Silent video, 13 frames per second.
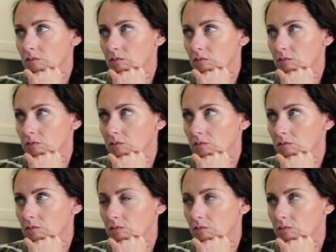
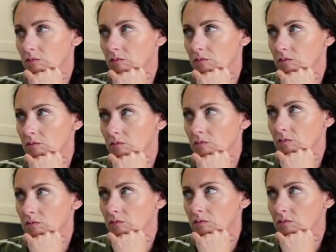
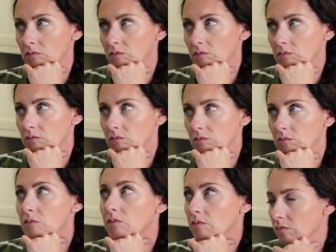
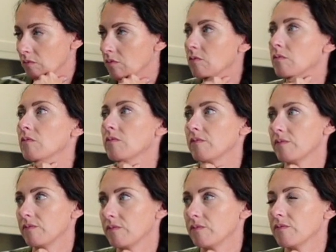
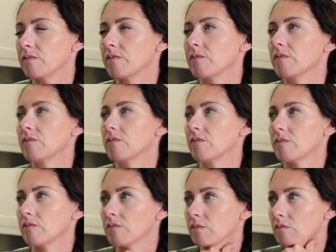
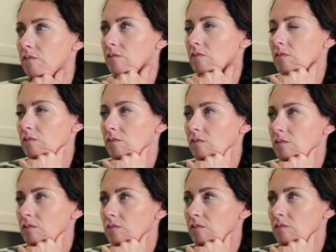
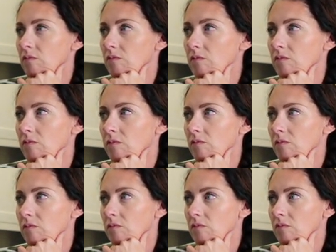
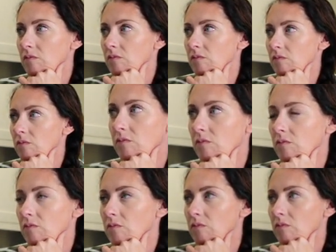
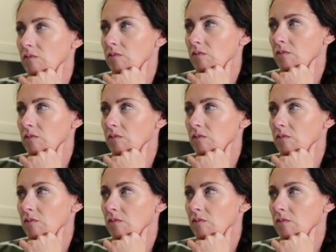[no speech]